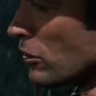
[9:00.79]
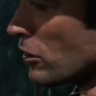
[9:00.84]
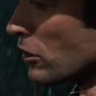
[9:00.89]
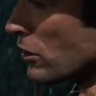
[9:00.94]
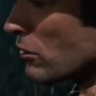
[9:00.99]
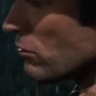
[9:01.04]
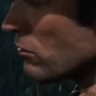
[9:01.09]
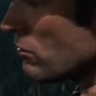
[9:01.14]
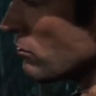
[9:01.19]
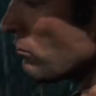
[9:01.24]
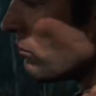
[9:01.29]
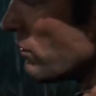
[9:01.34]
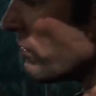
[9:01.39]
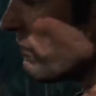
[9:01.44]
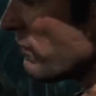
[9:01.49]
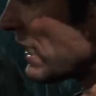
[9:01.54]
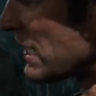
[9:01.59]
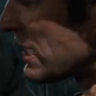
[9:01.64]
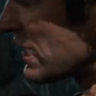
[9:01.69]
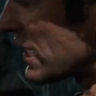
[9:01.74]
his friend and
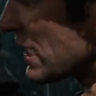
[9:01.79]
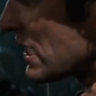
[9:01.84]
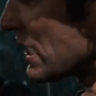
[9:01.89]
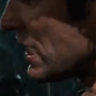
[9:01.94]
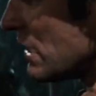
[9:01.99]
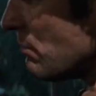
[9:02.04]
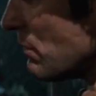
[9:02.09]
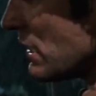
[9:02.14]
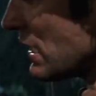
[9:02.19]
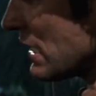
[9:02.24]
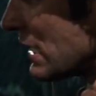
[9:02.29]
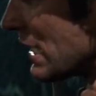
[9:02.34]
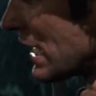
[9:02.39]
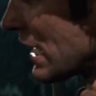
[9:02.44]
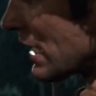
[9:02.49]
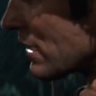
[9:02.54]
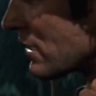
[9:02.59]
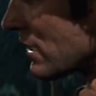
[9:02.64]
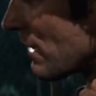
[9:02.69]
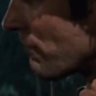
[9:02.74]
favorite director,
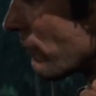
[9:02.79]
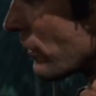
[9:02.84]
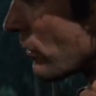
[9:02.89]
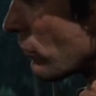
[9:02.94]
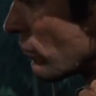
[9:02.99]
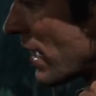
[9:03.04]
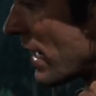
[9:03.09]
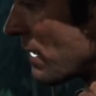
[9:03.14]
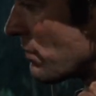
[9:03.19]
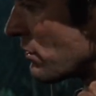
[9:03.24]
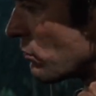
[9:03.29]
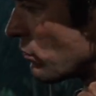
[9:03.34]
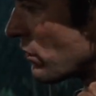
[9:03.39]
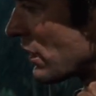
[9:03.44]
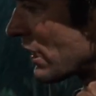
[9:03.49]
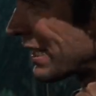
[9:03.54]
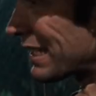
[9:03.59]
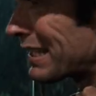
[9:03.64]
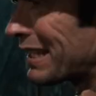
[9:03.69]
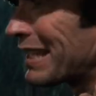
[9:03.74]
Don Siegel,
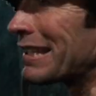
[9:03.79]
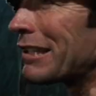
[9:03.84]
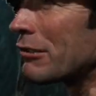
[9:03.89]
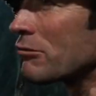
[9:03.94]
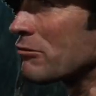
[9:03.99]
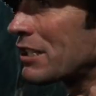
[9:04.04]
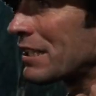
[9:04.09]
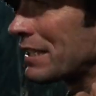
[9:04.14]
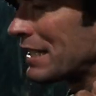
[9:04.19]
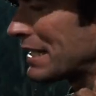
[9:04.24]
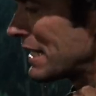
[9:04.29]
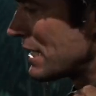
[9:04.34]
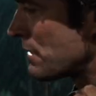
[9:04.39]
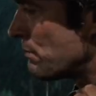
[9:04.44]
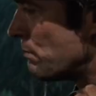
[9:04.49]
was set to direct it.